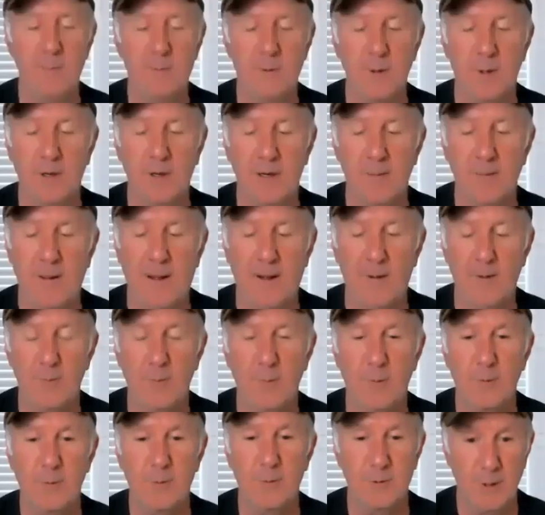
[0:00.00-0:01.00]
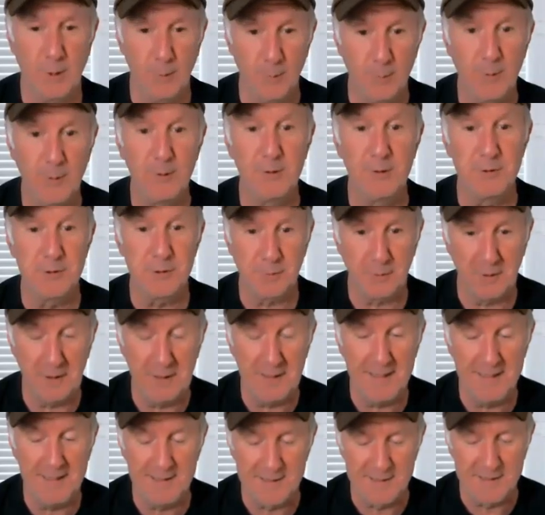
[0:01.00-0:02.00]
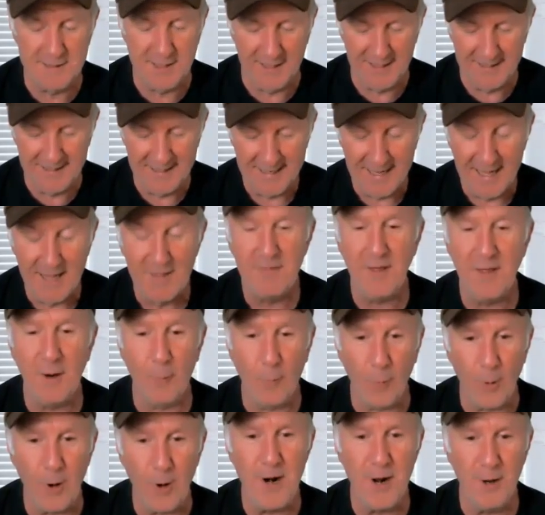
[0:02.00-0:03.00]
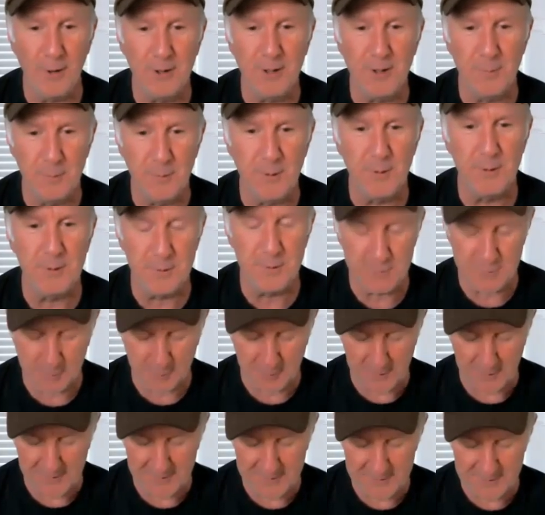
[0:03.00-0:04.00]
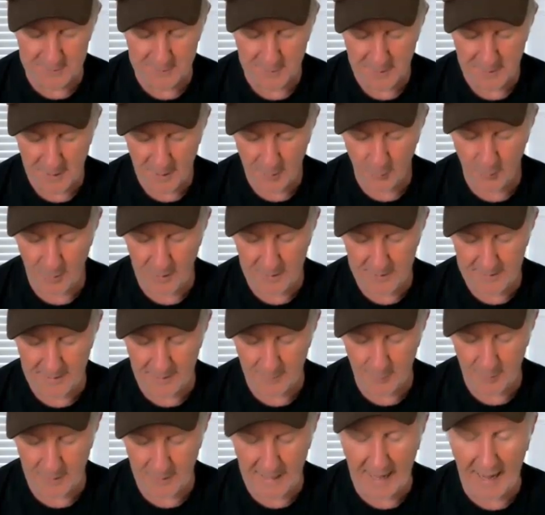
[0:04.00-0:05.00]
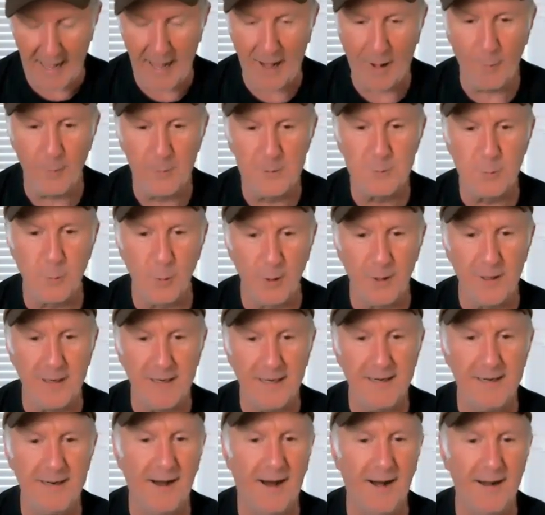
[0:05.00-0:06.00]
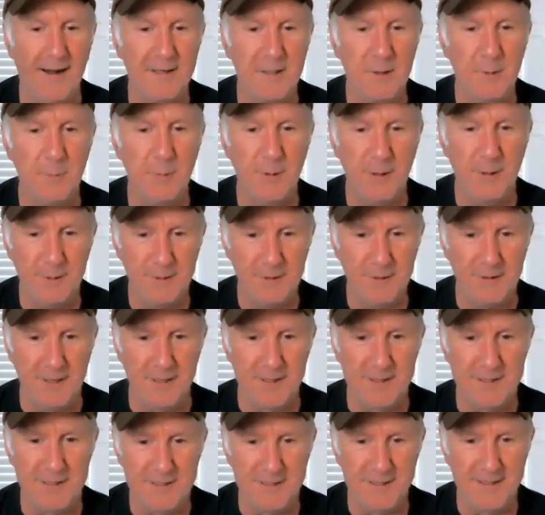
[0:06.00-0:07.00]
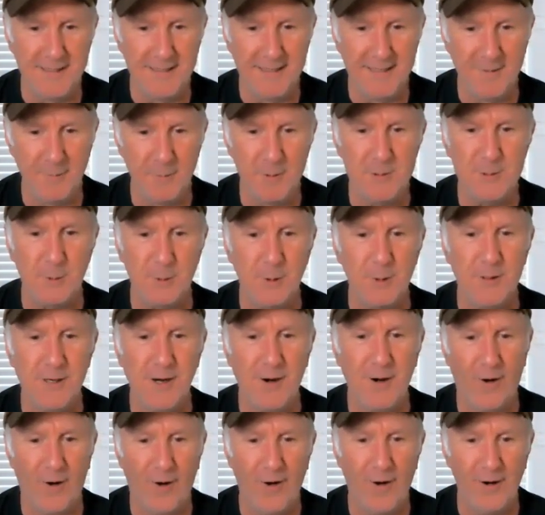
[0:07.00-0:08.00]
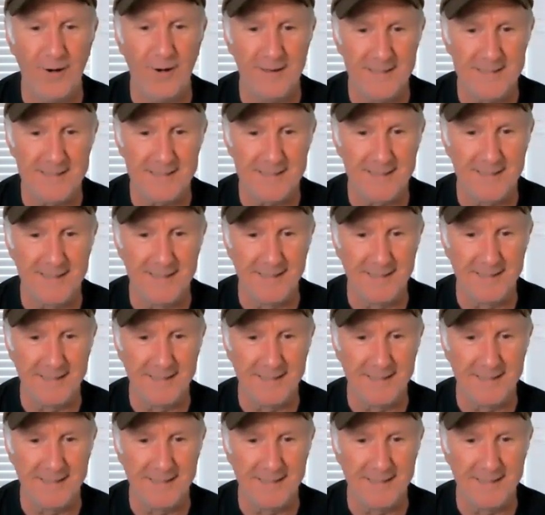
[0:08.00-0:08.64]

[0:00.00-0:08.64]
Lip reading: I'm talking about, computer screens. There were no computer screens when Al was working on computers. It was all cards.